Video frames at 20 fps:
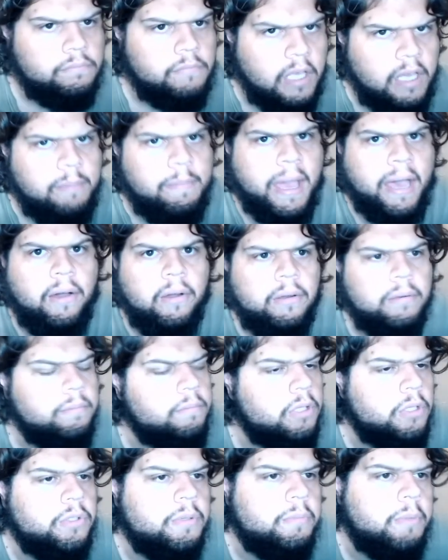email.
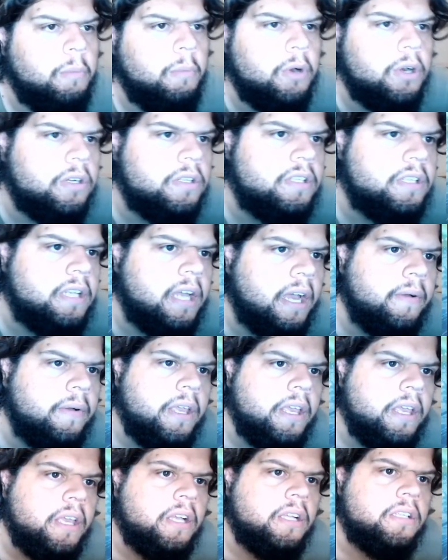I'm losing my words now.
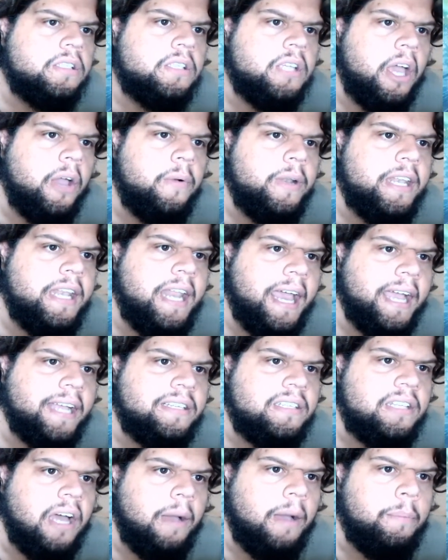So
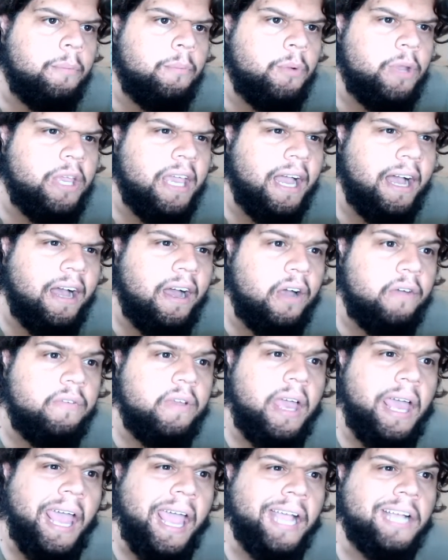next up, we have
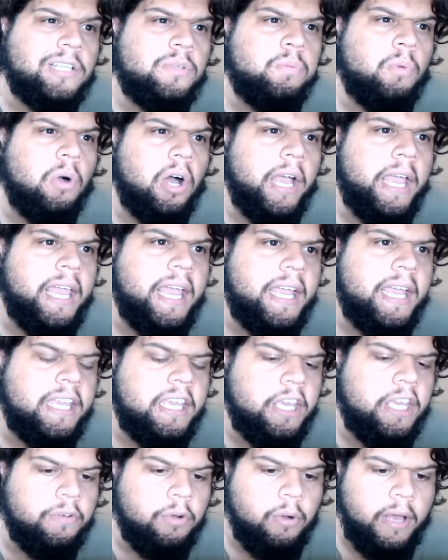
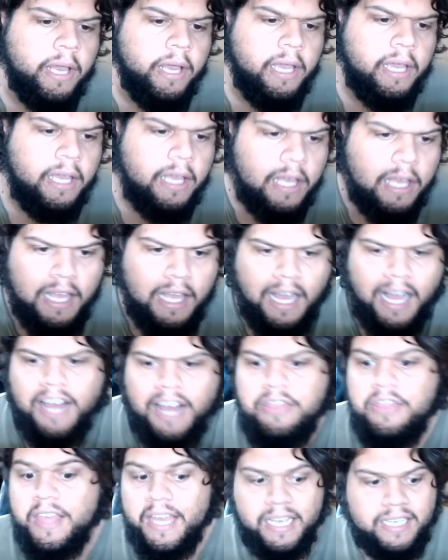XY giveaway.
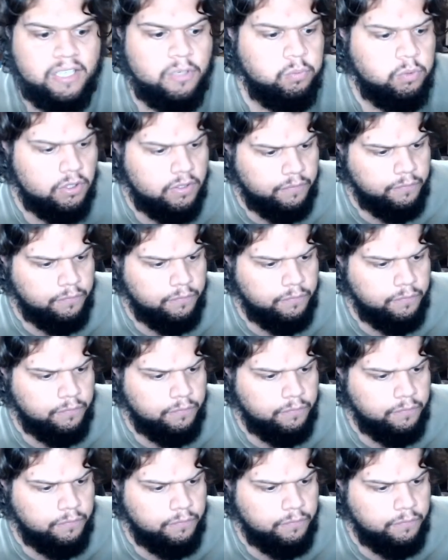And this was